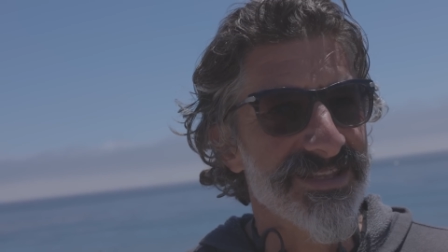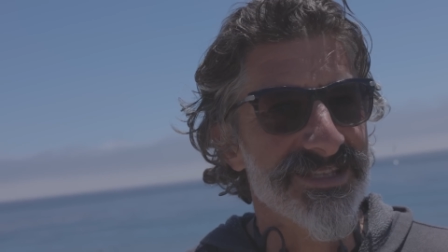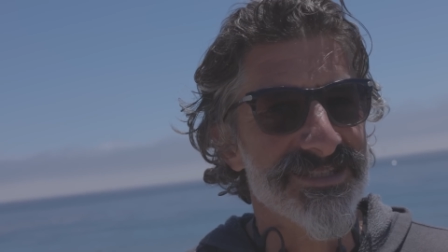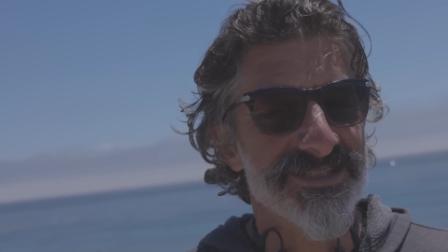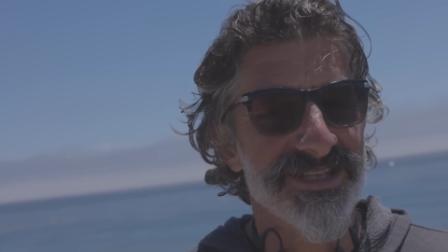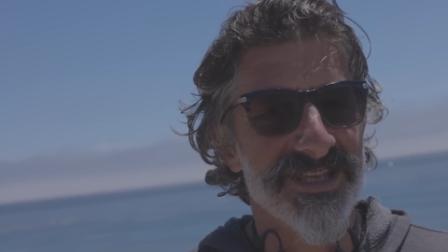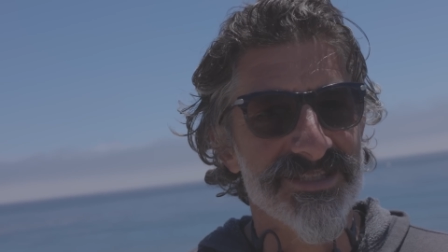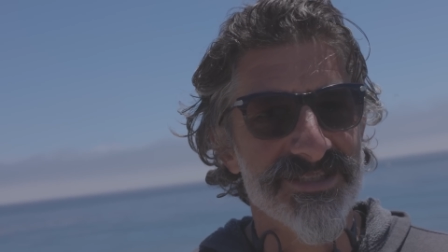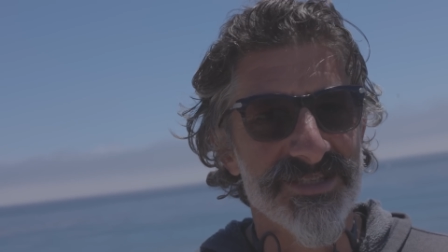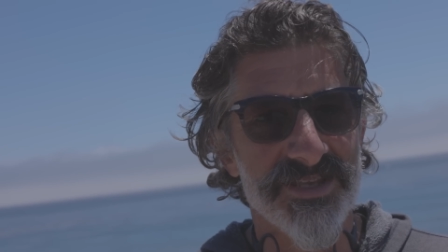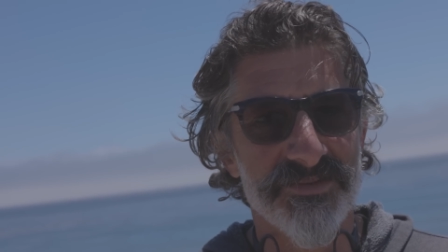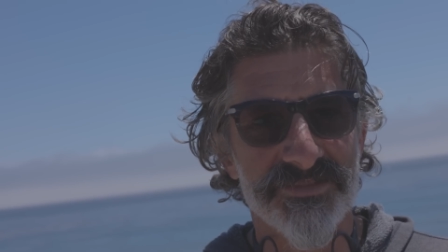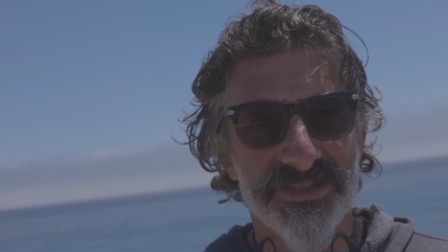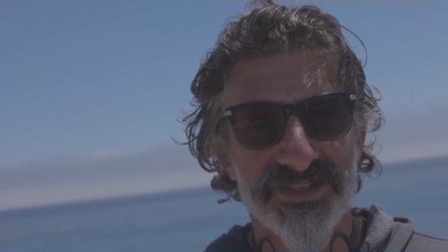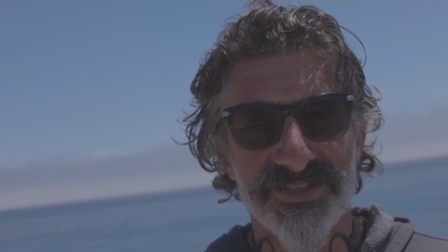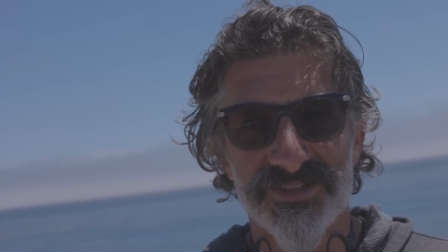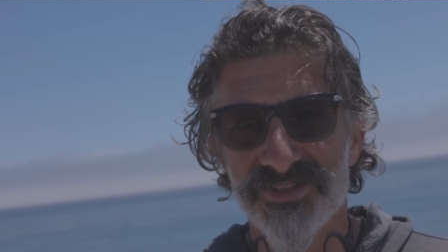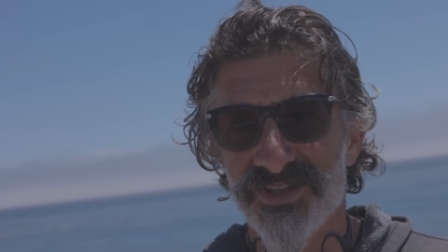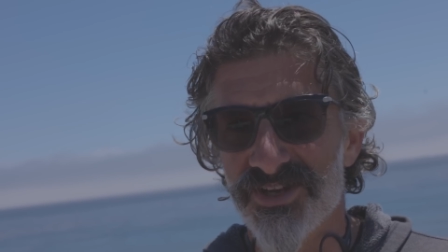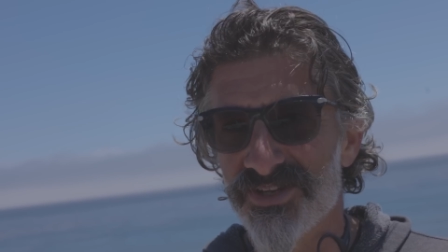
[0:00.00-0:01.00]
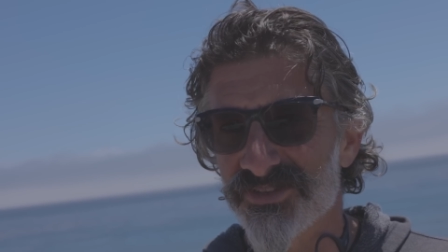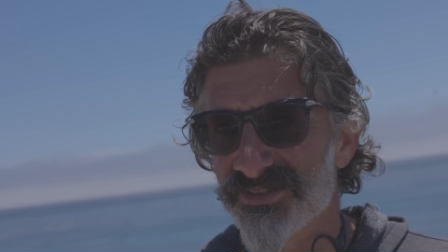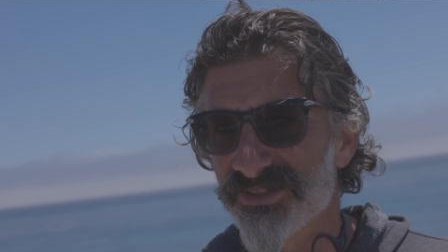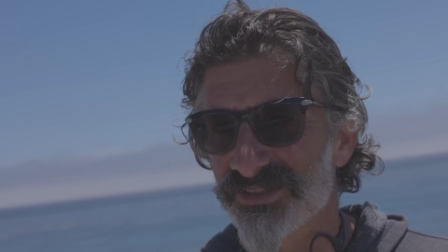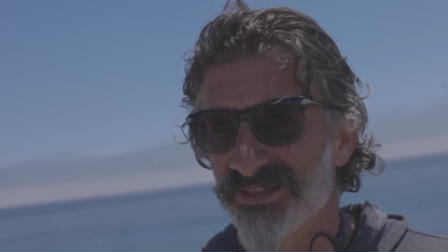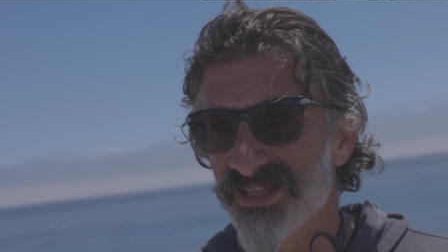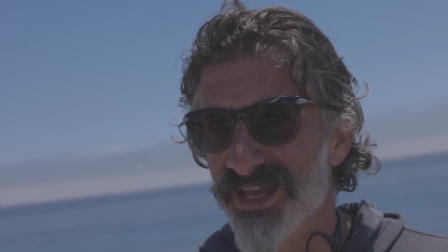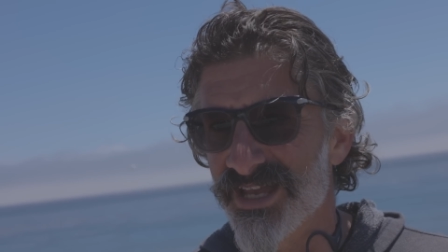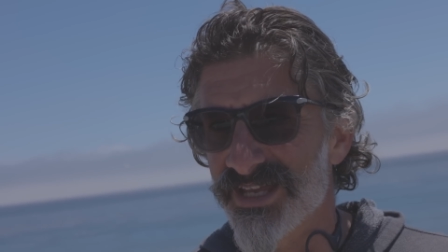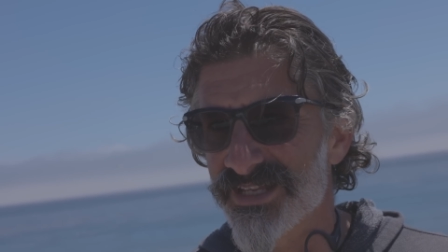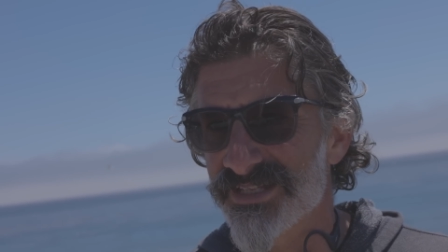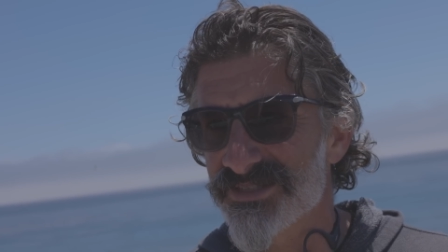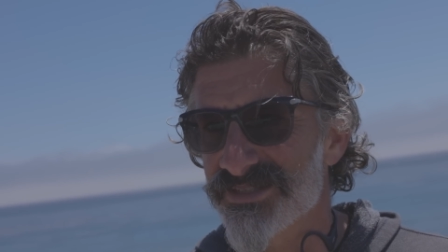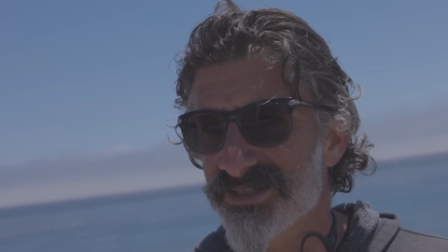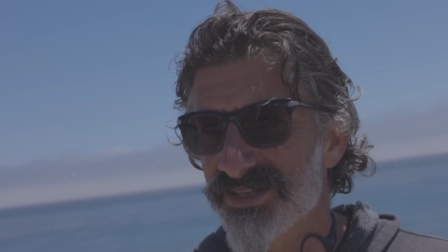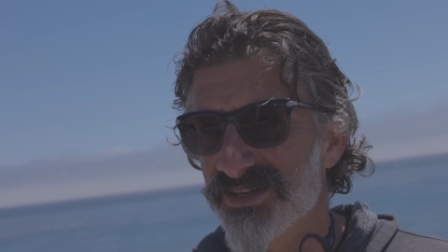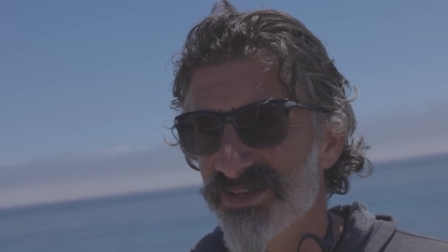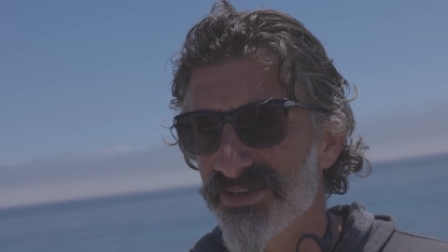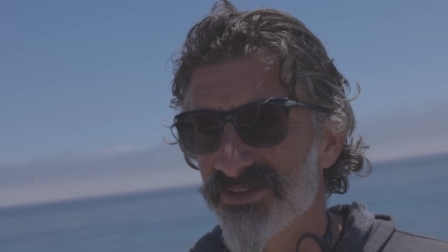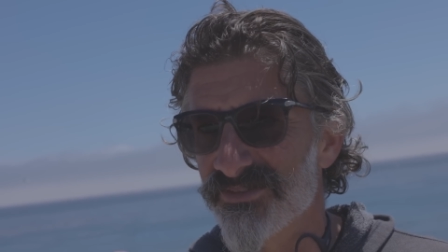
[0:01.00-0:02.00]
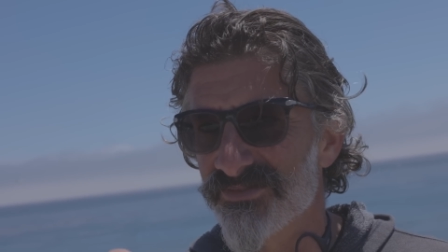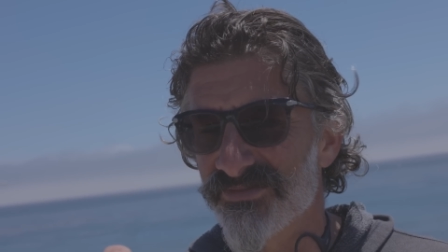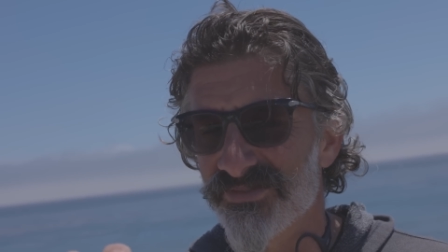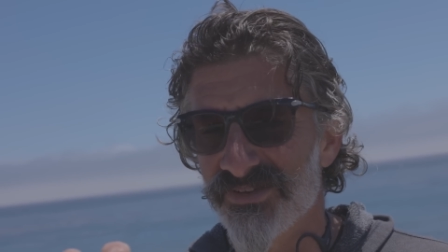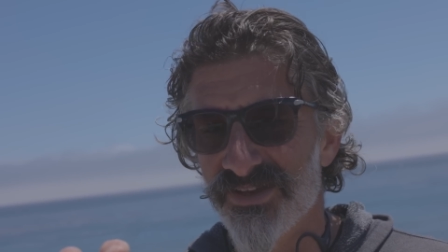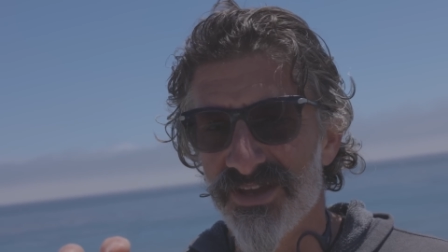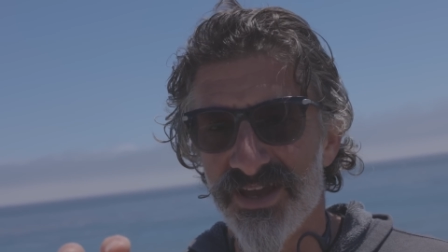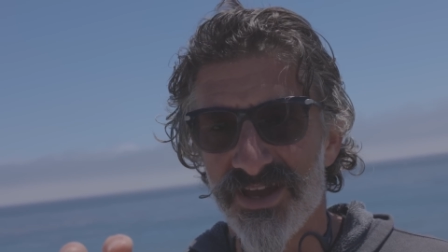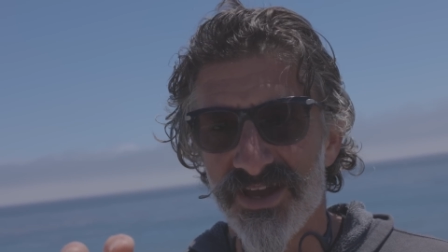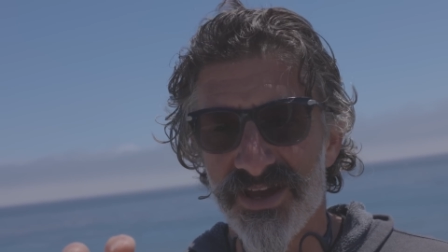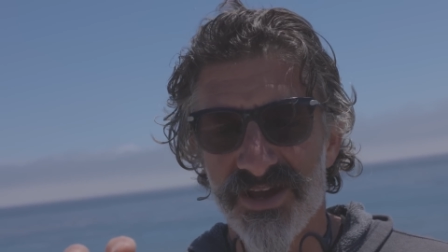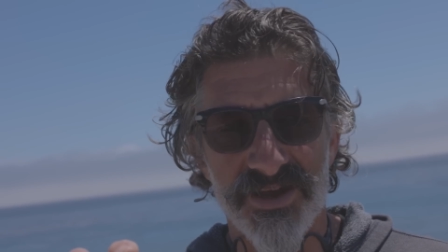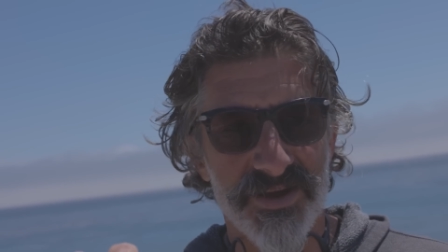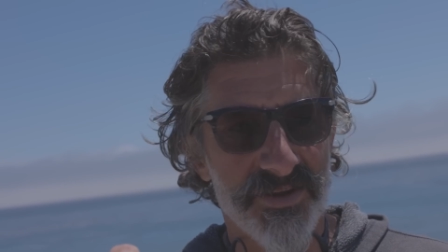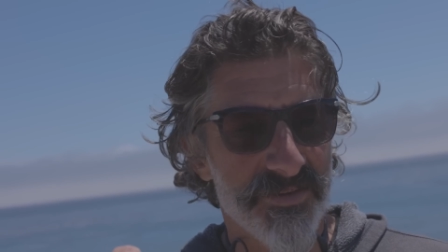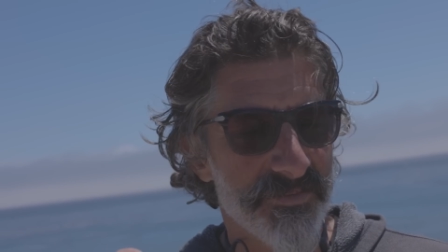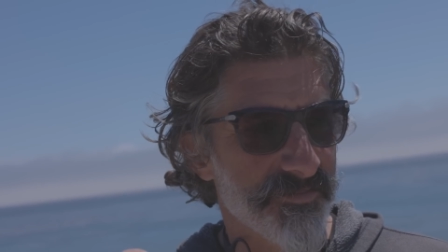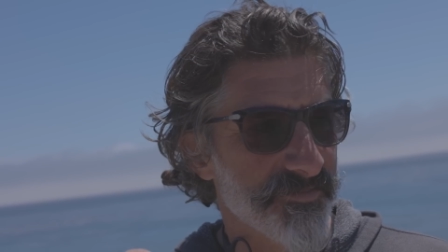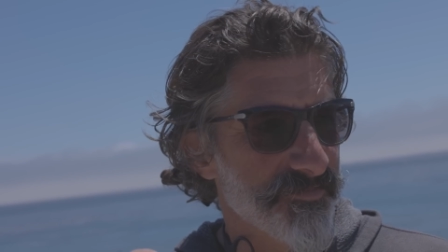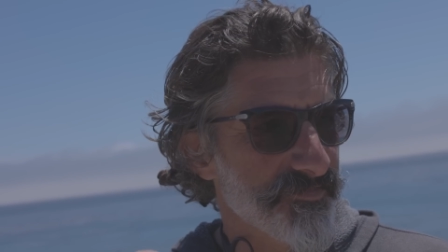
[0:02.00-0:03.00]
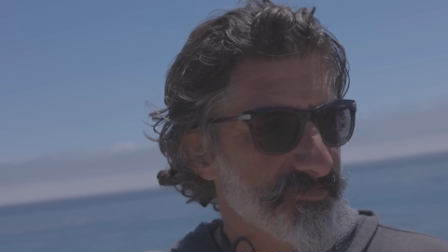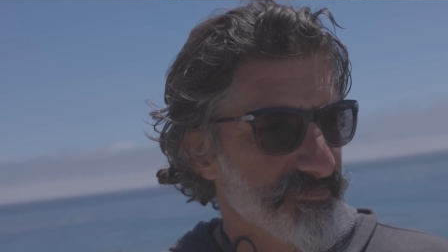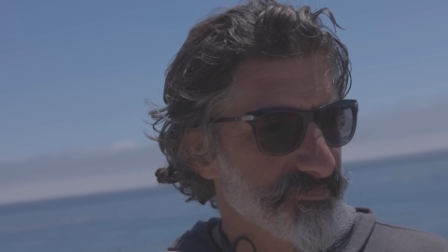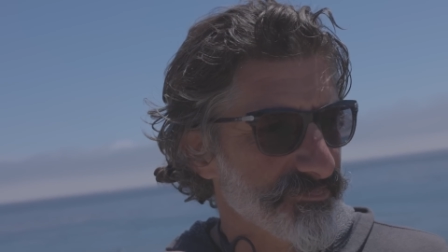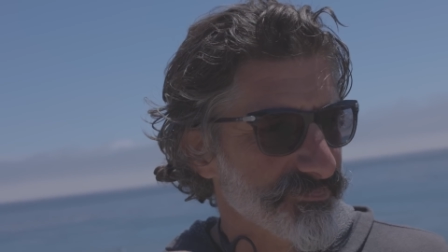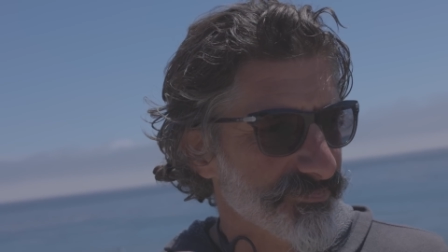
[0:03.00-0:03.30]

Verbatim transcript: that said something along the lines of, um,